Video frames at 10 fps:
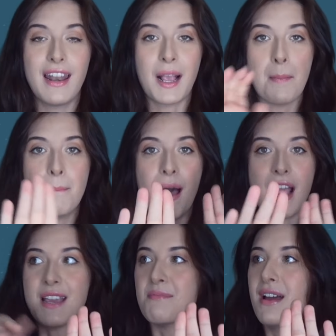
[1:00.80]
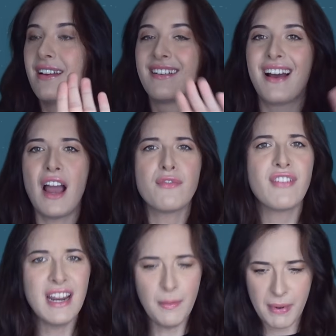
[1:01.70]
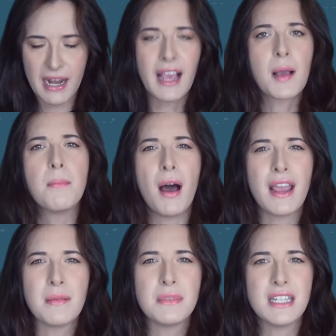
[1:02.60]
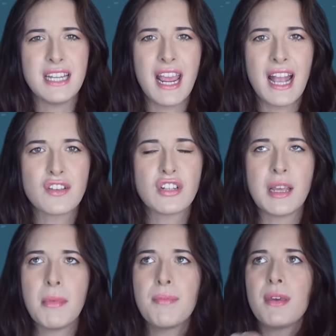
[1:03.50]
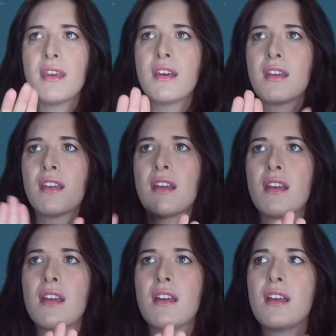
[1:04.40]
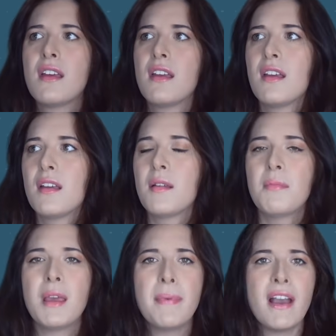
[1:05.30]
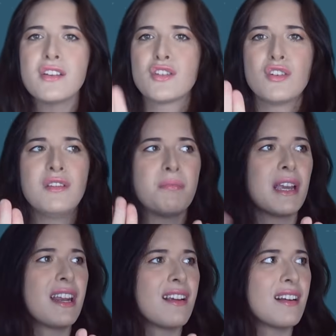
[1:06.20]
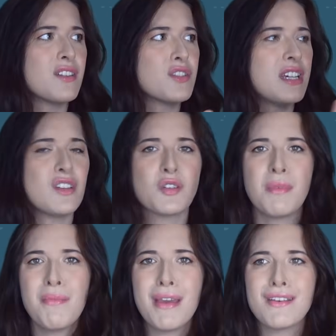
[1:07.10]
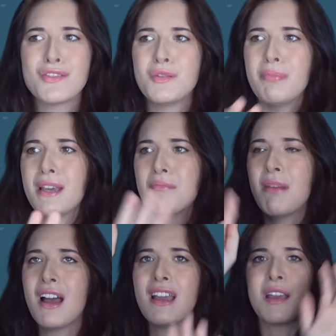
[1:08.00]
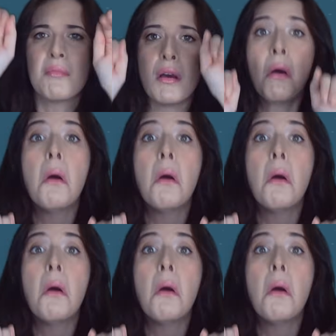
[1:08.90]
Like a mime. I feel a bit like a mime today, actually. Maybe I shouldn't be an English teacher. Maybe I should be a mime.